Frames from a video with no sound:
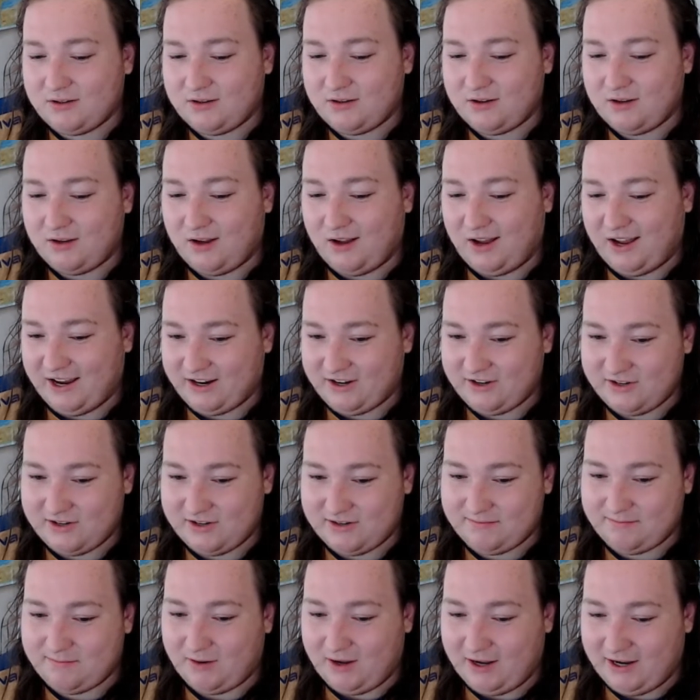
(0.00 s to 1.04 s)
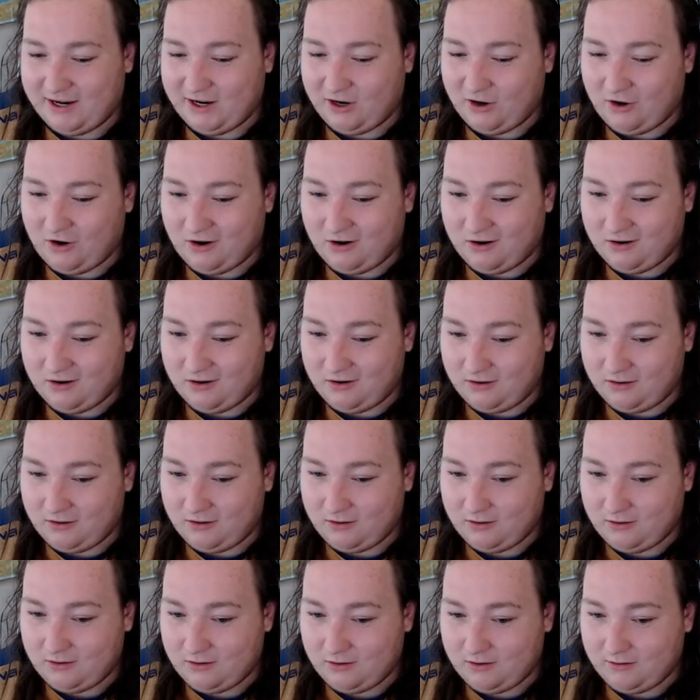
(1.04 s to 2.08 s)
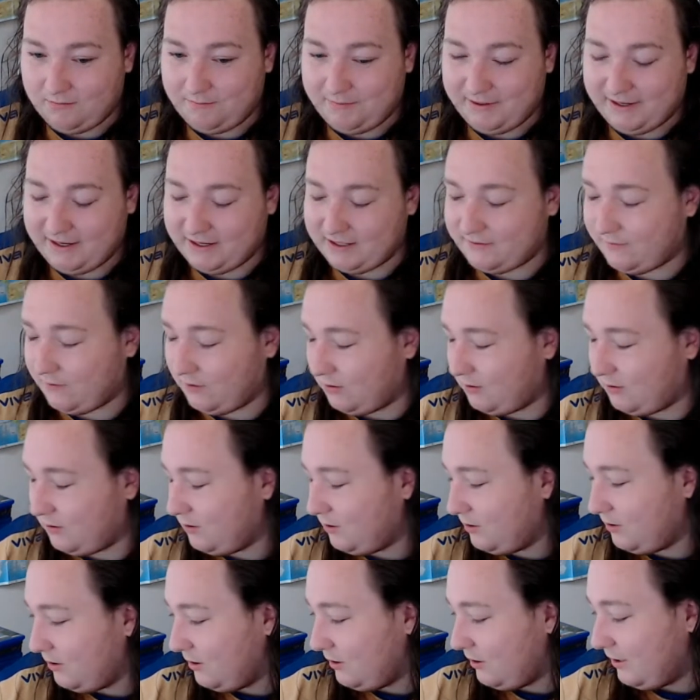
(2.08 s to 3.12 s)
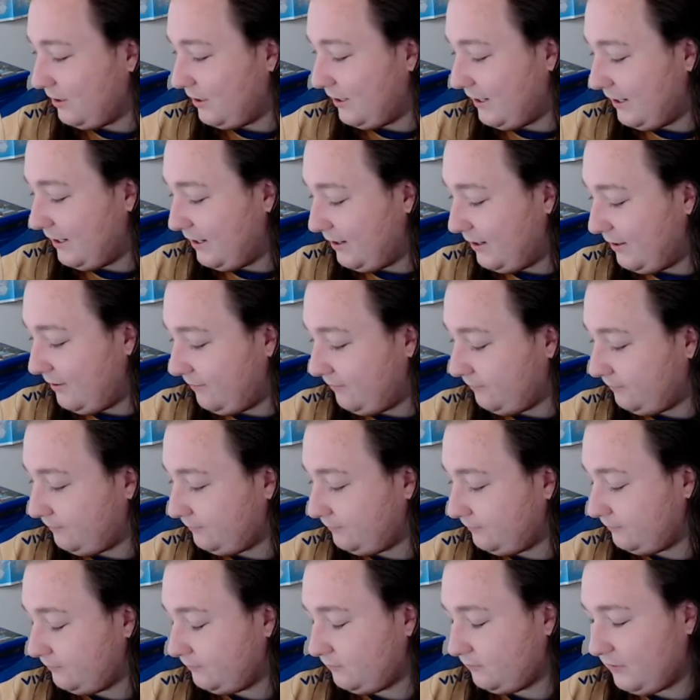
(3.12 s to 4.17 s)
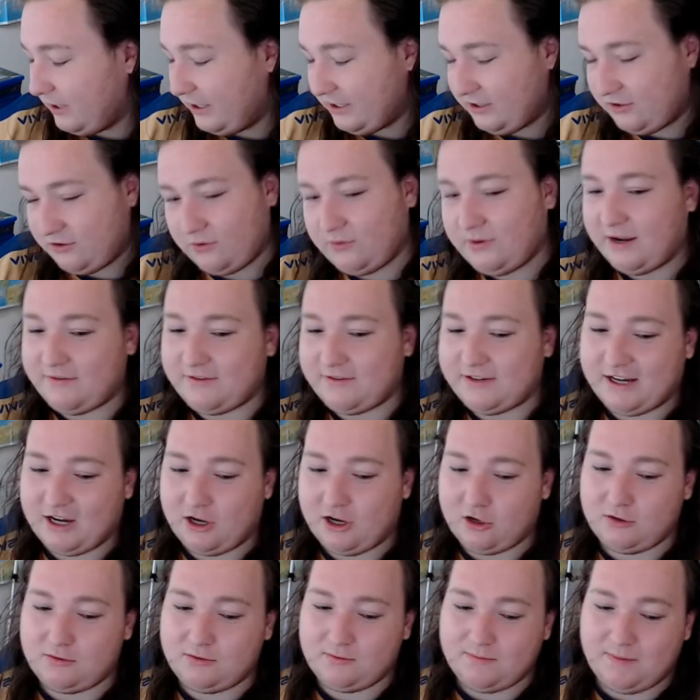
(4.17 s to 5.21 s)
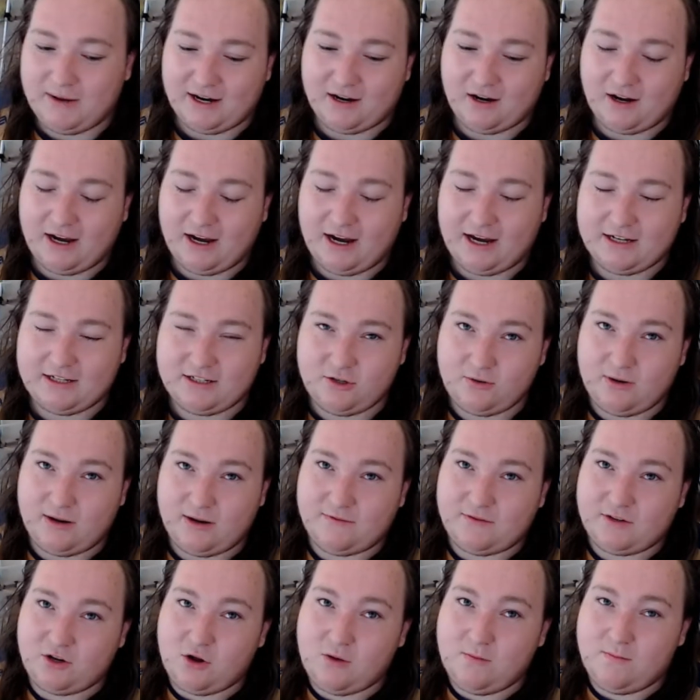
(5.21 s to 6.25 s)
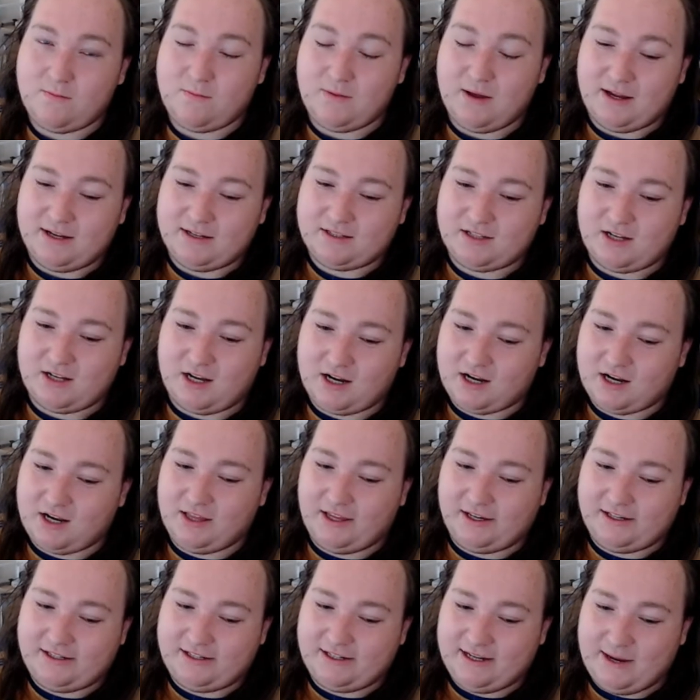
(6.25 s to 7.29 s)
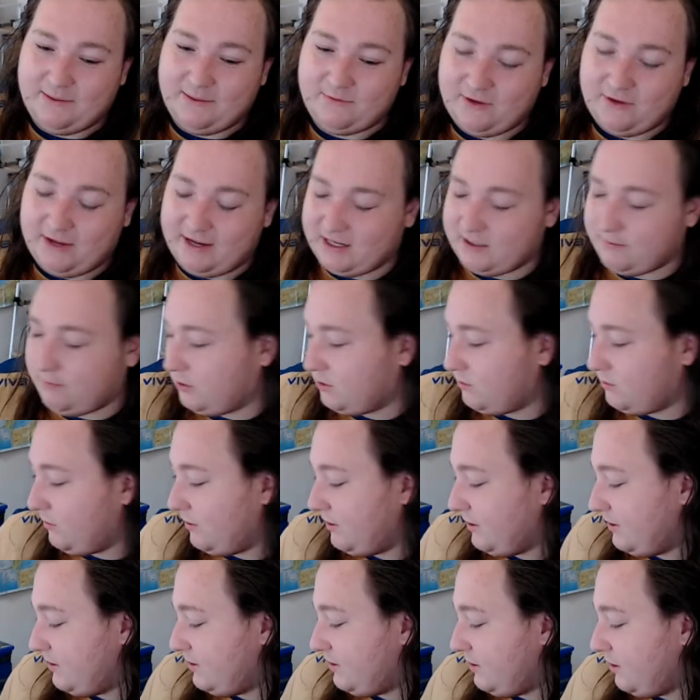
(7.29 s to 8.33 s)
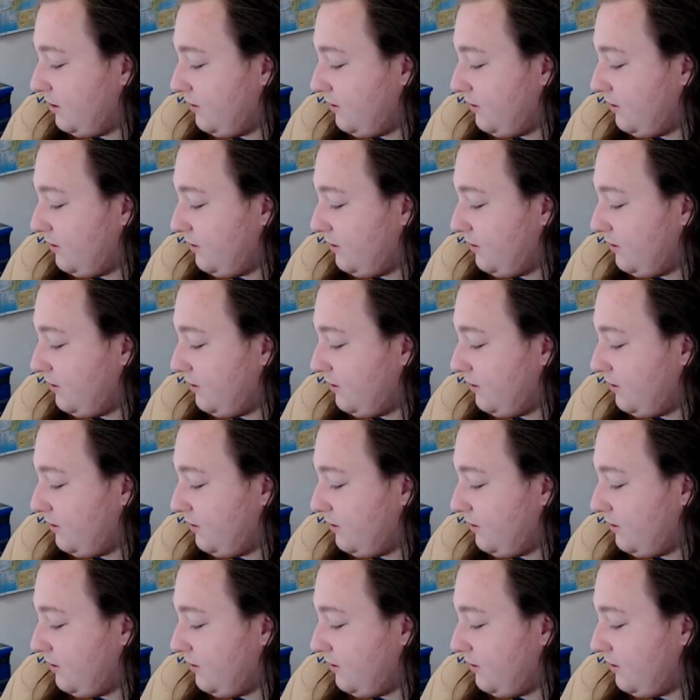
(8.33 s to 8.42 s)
I can just buy on PS4. I do have to go back, I do have to go and start collecting games for Xbox One and stuff.